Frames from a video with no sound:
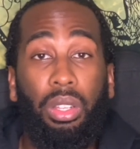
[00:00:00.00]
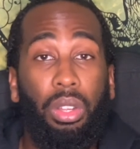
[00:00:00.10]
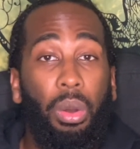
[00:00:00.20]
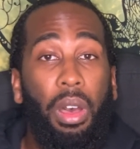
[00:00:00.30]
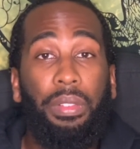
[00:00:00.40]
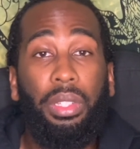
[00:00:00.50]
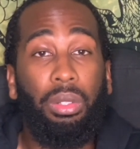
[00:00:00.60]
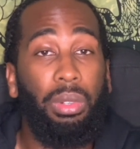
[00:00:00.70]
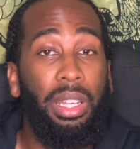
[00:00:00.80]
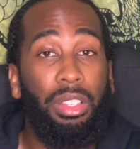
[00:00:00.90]
Go off the
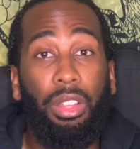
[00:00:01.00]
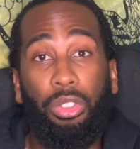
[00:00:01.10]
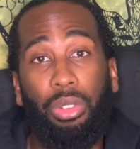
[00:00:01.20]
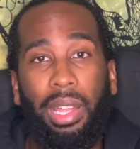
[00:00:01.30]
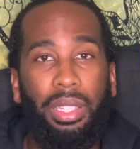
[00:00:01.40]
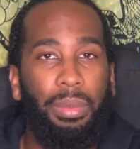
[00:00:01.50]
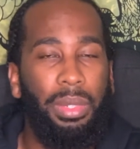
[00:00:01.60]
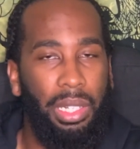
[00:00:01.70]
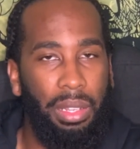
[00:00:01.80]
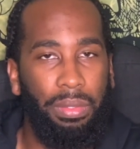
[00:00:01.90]
grid, try
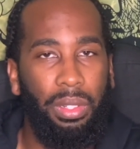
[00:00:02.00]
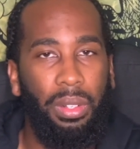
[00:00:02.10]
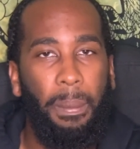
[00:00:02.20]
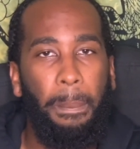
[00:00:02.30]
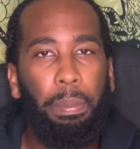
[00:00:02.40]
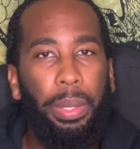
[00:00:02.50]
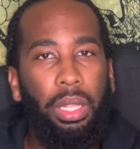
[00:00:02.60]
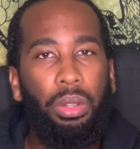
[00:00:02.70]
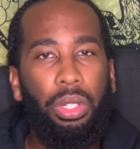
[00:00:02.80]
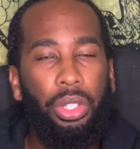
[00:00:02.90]
something different. But
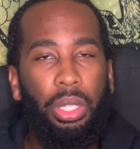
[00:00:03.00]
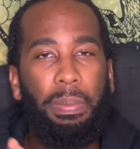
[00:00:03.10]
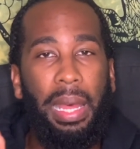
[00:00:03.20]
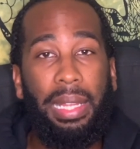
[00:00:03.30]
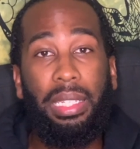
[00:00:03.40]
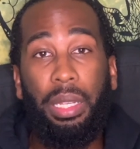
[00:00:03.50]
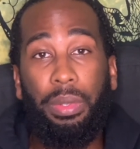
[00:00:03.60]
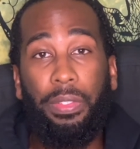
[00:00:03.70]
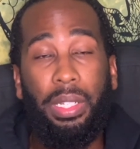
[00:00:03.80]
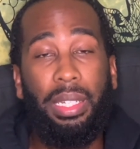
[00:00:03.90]
those are just my tips
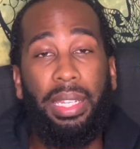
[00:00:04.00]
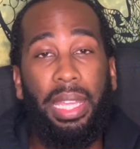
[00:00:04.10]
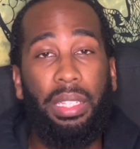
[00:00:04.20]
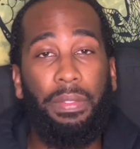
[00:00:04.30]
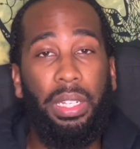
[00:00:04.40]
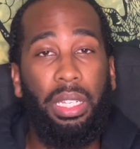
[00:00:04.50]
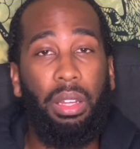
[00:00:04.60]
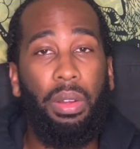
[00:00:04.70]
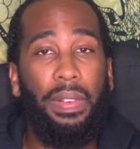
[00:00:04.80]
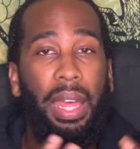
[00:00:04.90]
for today's video
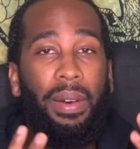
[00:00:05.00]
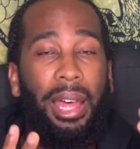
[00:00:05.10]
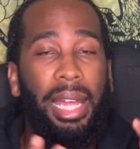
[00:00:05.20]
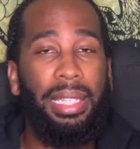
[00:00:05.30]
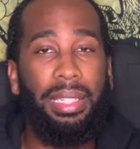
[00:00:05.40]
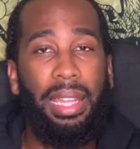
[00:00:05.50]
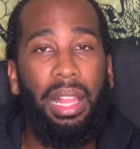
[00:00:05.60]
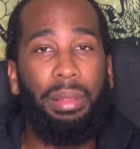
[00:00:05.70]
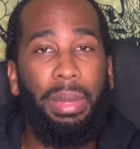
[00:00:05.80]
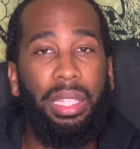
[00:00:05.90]
on how I
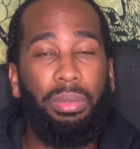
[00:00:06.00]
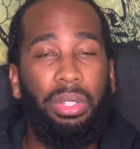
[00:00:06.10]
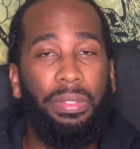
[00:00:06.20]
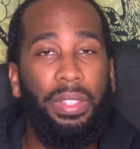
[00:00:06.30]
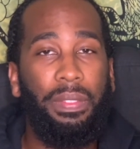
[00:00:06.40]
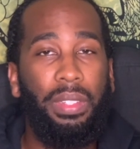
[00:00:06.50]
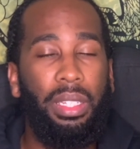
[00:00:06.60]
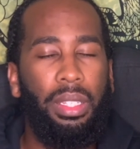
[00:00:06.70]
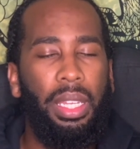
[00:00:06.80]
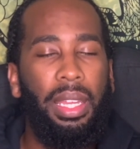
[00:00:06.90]
style my
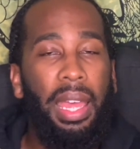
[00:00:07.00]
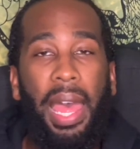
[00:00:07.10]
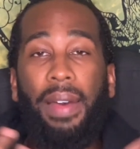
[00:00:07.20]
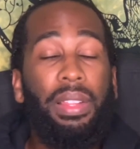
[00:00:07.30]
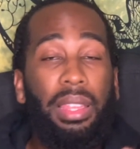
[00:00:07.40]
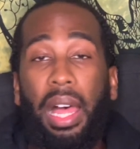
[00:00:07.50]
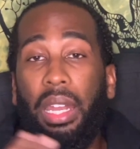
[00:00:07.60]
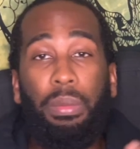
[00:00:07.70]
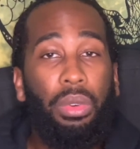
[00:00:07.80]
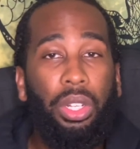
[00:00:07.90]
350s. I have a lot
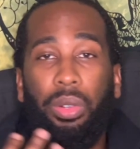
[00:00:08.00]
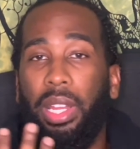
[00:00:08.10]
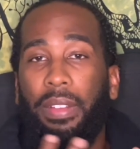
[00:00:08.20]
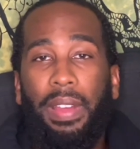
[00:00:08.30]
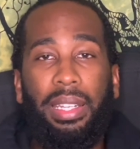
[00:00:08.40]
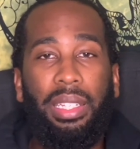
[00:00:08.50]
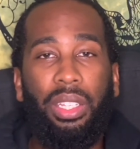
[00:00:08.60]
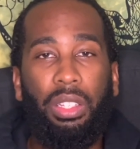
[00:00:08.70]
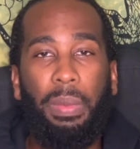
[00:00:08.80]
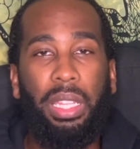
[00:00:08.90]
of more creative
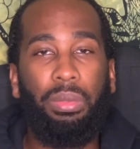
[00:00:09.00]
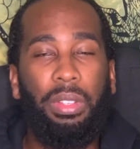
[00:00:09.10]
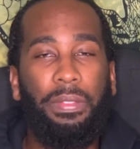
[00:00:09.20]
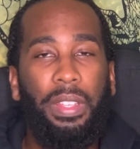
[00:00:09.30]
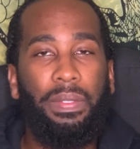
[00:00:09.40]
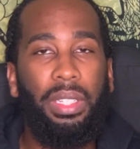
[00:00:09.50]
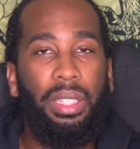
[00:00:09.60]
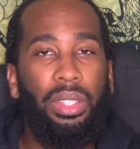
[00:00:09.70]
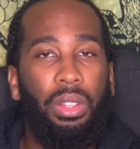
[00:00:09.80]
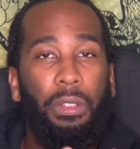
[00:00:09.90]
ideas for my 350s,
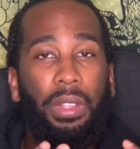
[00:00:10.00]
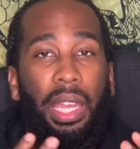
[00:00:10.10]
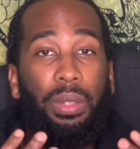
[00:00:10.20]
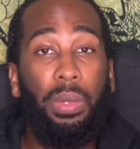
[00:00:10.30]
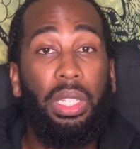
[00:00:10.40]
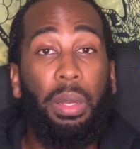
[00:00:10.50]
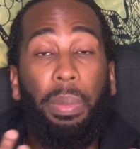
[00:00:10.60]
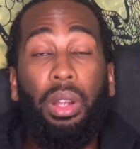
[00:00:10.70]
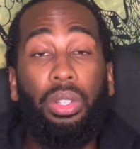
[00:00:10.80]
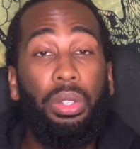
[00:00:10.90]
so if you guys want to see a
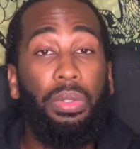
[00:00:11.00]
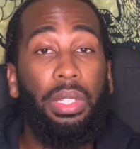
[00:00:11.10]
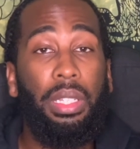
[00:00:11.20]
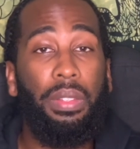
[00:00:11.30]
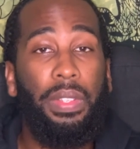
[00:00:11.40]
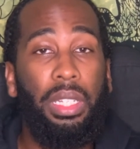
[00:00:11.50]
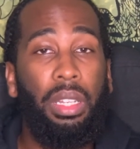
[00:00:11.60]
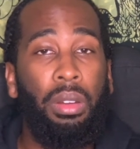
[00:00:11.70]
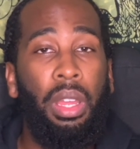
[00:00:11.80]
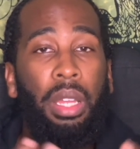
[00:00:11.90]
part 2 to this
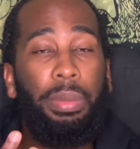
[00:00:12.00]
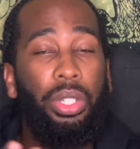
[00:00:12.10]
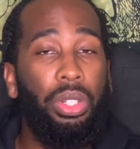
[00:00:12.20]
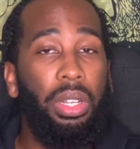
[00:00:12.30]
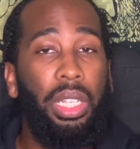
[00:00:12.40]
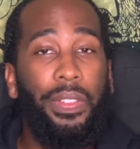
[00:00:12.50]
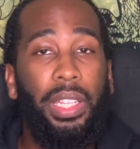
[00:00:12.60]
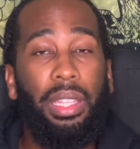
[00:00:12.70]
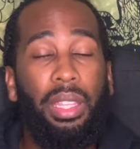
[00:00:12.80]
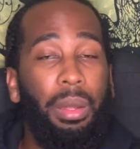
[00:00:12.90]
video, be sure to give it
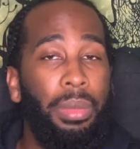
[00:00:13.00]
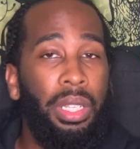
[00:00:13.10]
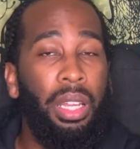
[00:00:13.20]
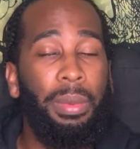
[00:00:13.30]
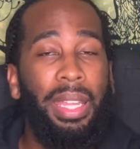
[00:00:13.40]
a thumbs up.